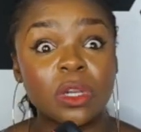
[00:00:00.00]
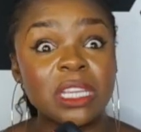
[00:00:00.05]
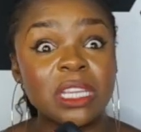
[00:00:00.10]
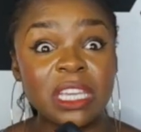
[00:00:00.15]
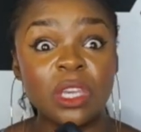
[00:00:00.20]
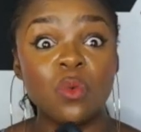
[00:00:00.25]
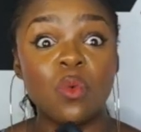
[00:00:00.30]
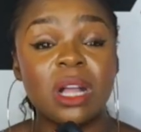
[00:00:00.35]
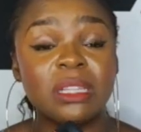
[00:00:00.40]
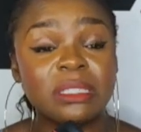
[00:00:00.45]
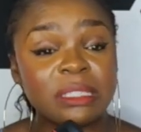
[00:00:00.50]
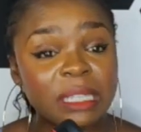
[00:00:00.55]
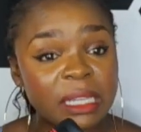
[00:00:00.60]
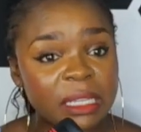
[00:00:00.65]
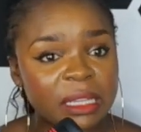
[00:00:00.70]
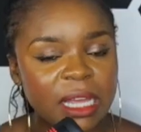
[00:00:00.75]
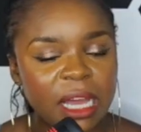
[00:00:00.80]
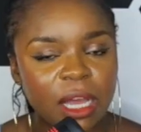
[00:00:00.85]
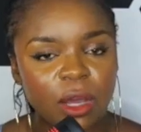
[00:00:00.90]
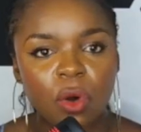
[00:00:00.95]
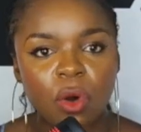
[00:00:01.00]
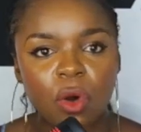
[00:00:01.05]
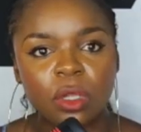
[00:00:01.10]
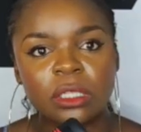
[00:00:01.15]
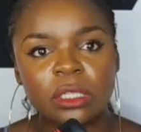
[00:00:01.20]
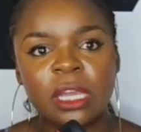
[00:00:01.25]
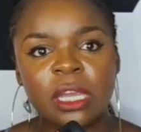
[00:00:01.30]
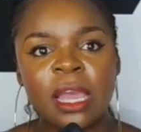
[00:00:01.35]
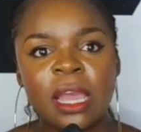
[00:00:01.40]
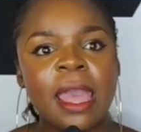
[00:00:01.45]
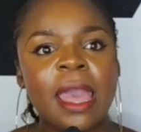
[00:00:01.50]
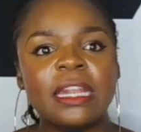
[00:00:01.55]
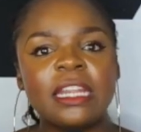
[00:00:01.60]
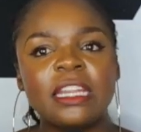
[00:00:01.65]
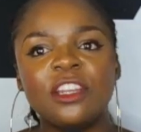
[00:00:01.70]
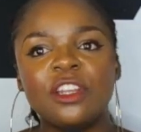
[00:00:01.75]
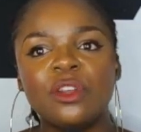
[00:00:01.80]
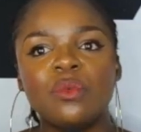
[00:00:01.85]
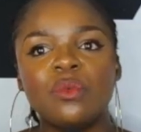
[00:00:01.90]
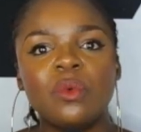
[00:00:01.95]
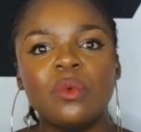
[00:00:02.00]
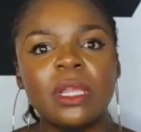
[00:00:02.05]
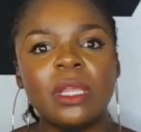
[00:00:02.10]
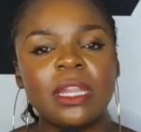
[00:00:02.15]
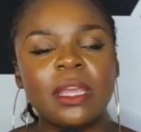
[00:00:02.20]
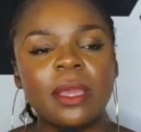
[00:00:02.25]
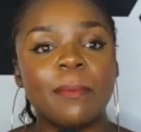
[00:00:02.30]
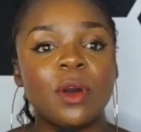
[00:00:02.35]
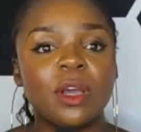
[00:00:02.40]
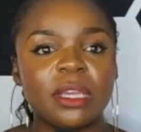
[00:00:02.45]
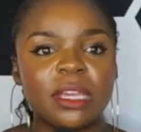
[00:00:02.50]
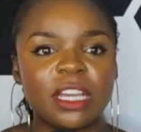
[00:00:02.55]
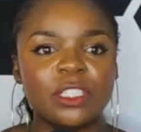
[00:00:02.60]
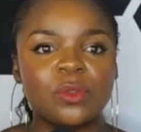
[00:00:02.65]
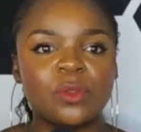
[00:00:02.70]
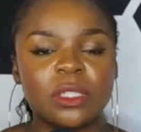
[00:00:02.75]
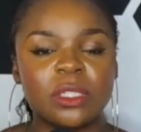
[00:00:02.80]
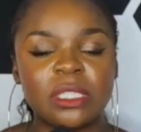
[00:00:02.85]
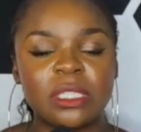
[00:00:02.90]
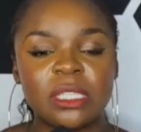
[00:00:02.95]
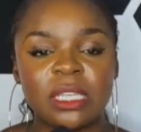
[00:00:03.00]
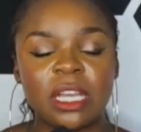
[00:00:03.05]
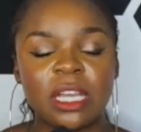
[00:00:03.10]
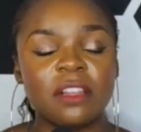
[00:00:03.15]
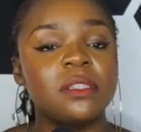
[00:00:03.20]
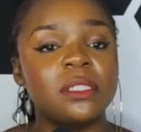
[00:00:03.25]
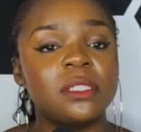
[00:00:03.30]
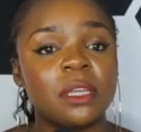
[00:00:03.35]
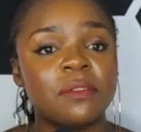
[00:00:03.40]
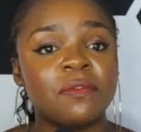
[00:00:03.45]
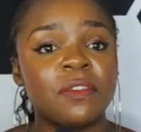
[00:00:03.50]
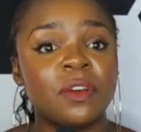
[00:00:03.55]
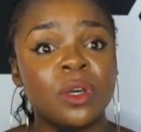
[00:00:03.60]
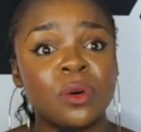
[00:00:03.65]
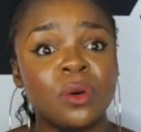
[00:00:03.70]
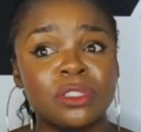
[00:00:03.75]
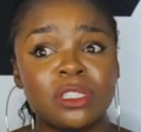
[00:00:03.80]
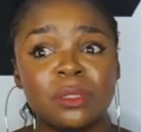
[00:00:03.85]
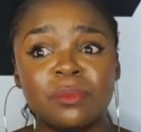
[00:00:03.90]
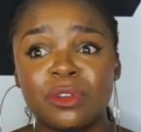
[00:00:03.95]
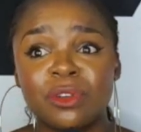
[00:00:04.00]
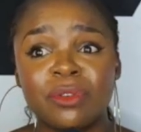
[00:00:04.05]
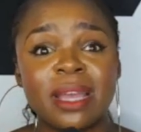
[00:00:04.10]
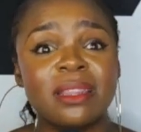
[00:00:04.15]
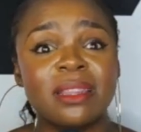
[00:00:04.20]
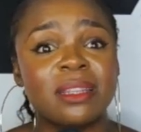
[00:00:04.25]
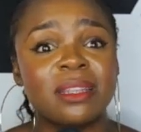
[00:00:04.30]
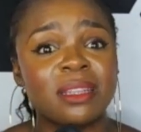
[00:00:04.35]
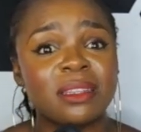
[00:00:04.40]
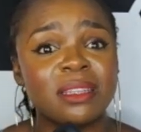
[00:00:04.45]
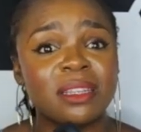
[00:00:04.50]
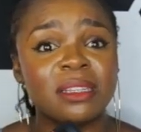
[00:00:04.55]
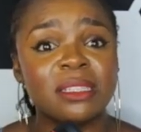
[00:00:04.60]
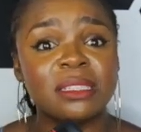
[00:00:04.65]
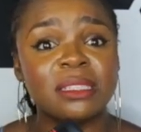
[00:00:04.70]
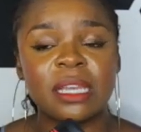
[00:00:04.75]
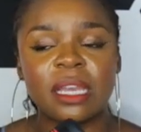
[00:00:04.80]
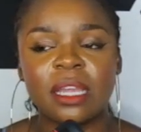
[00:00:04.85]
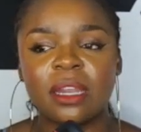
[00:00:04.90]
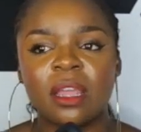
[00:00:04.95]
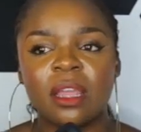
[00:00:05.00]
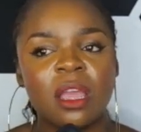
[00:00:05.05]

He wanted that gold and he didn't win it, but guess what? He held himself accountable right then and there and said,